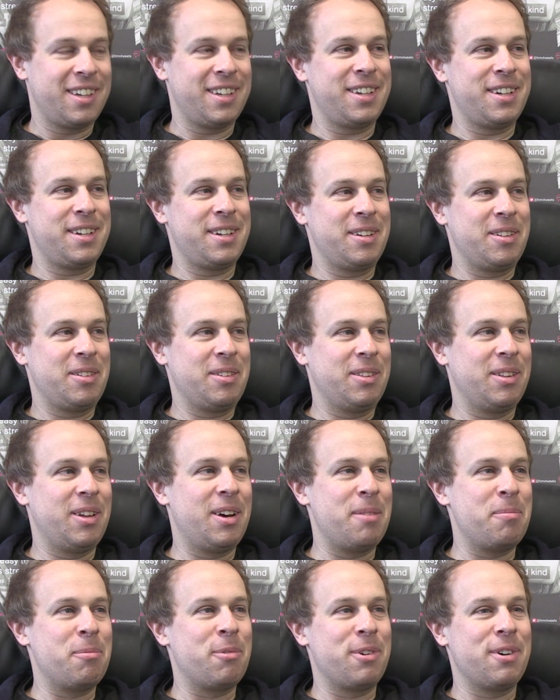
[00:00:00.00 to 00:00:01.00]
a
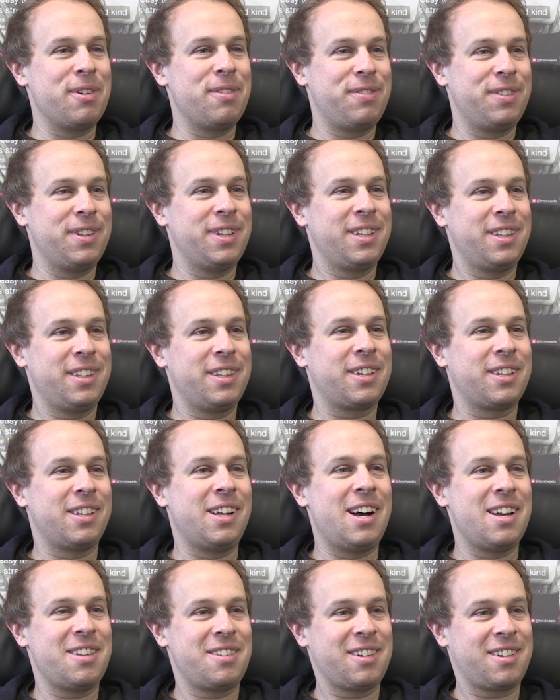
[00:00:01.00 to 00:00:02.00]
lot more of the
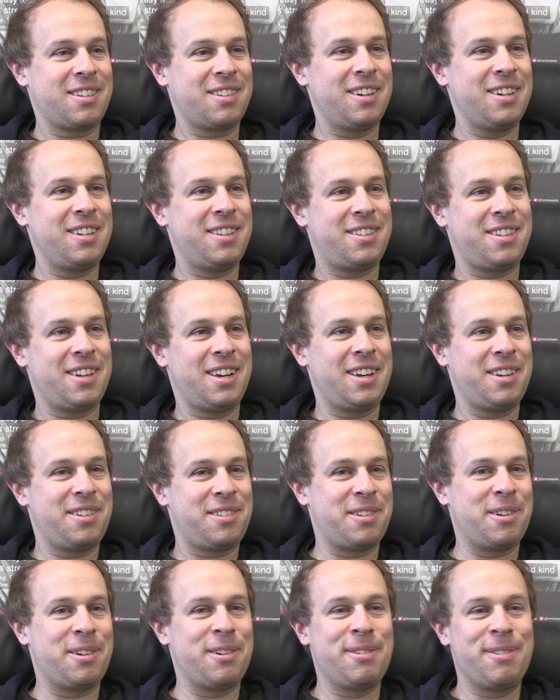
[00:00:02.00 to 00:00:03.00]
classics, I'd say.
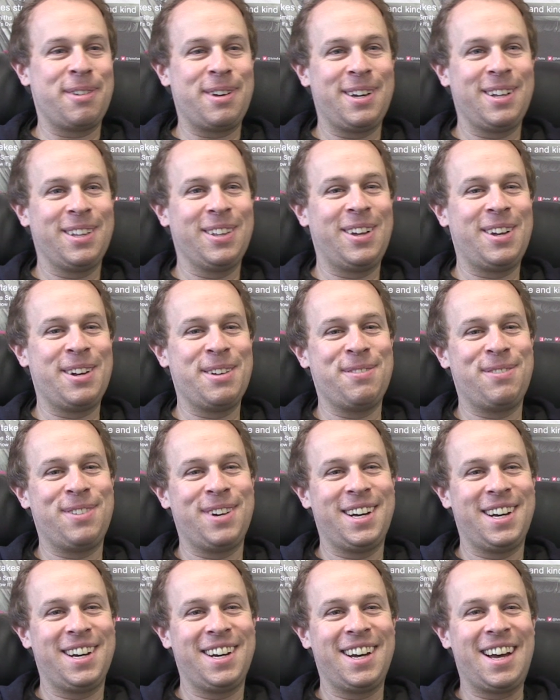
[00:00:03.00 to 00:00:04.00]
So a lot of
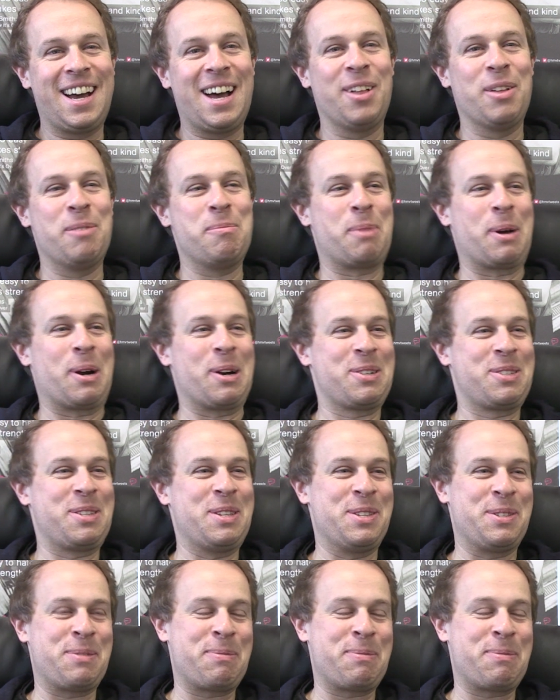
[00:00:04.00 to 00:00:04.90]
Alan Parsons